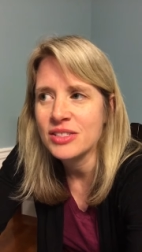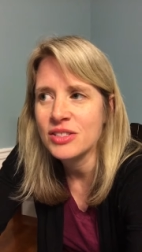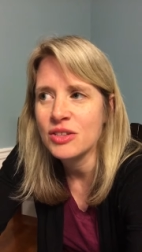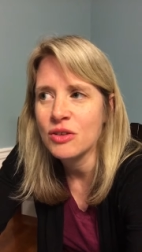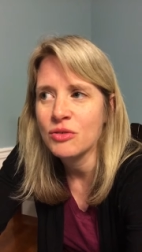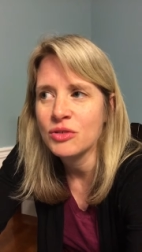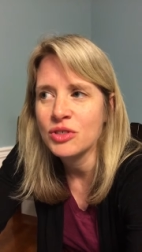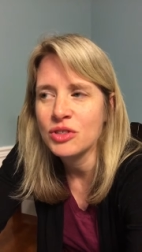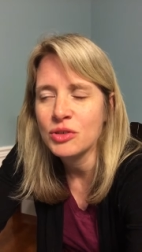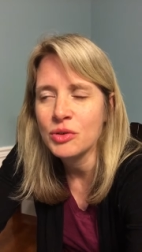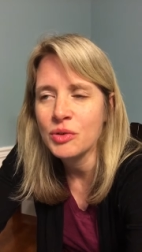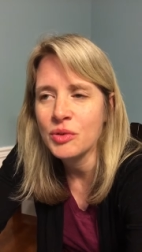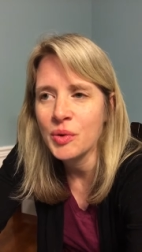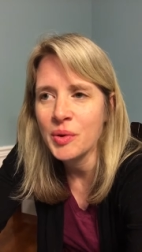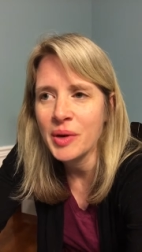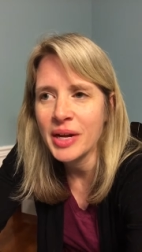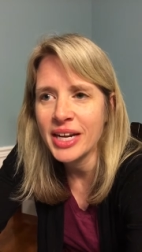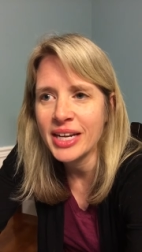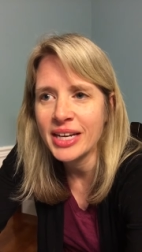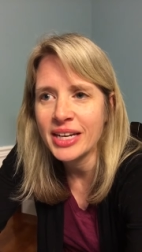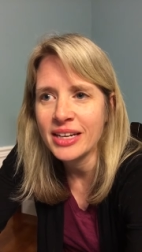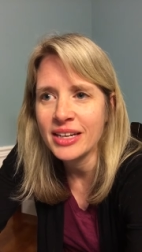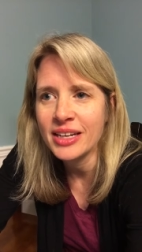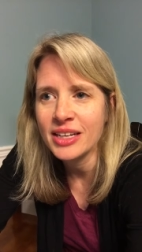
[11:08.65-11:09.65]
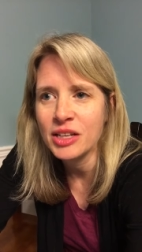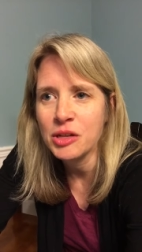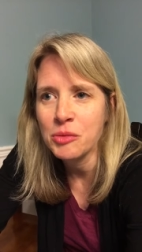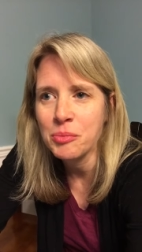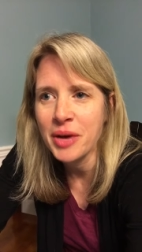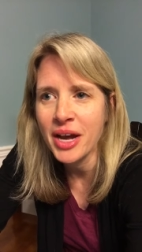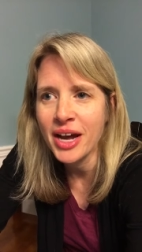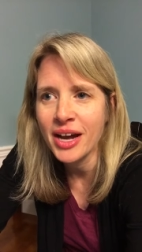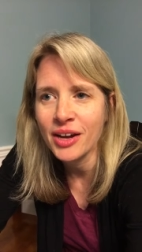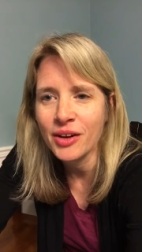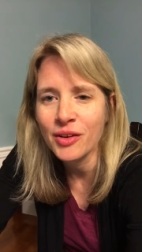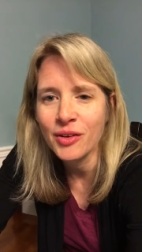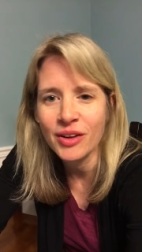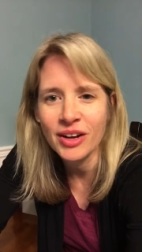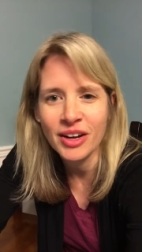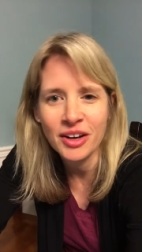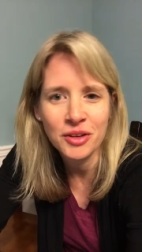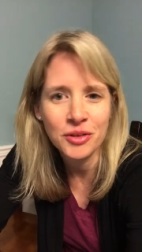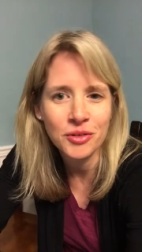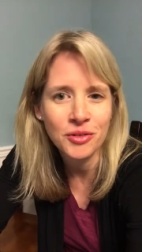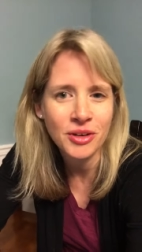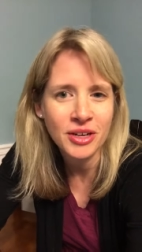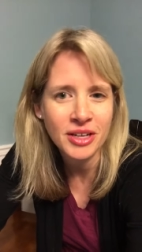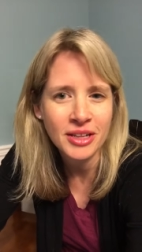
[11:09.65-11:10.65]
Don't do grading in the
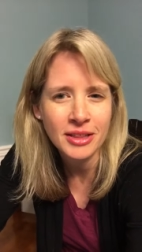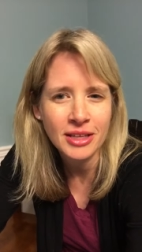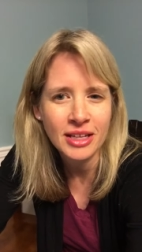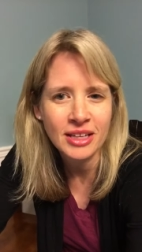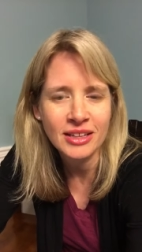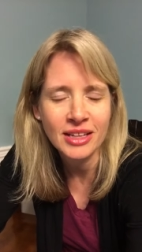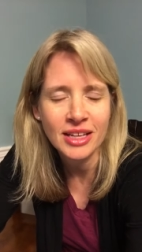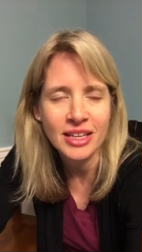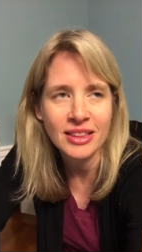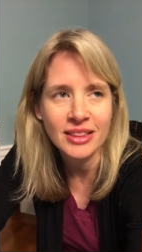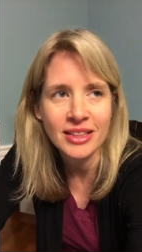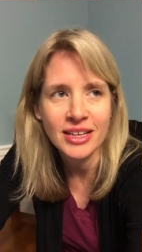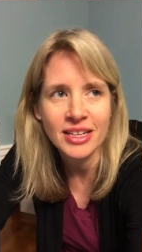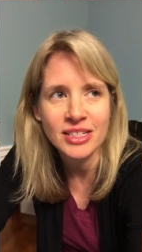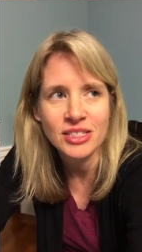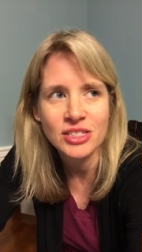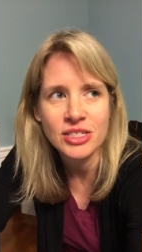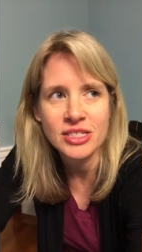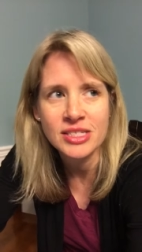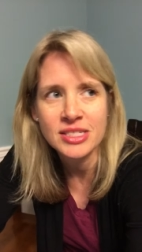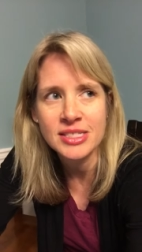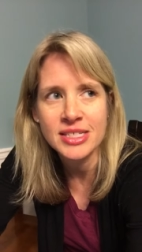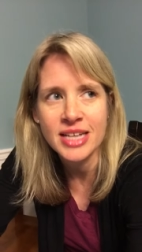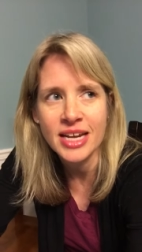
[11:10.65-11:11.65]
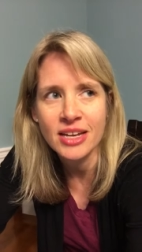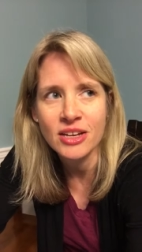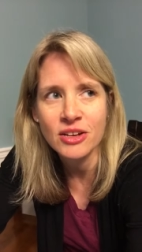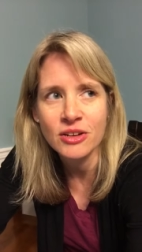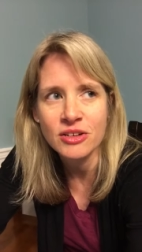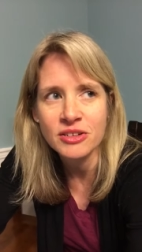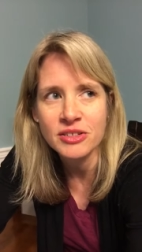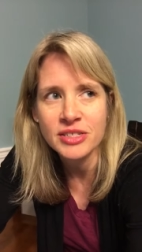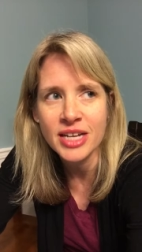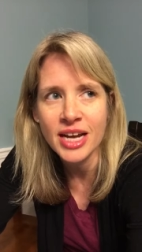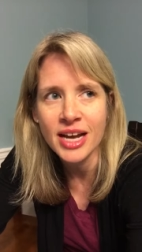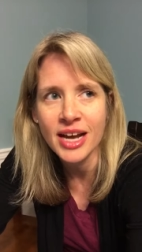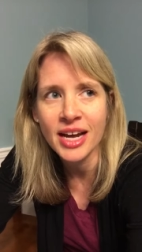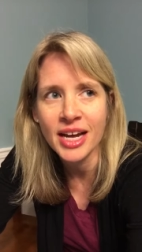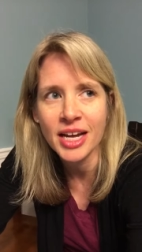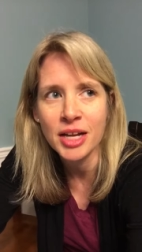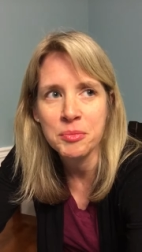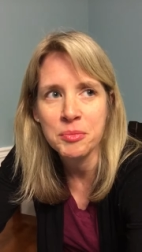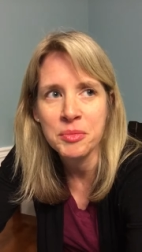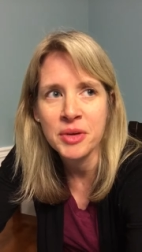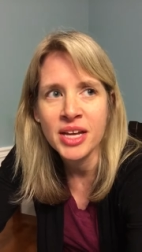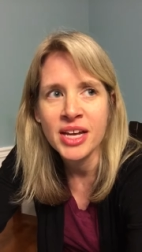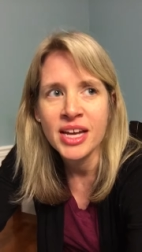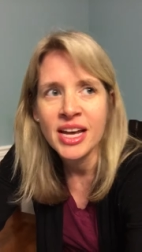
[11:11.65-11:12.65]
background or anything like that. Just take your
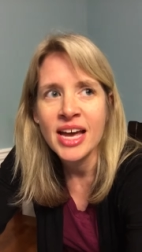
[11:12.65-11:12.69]
time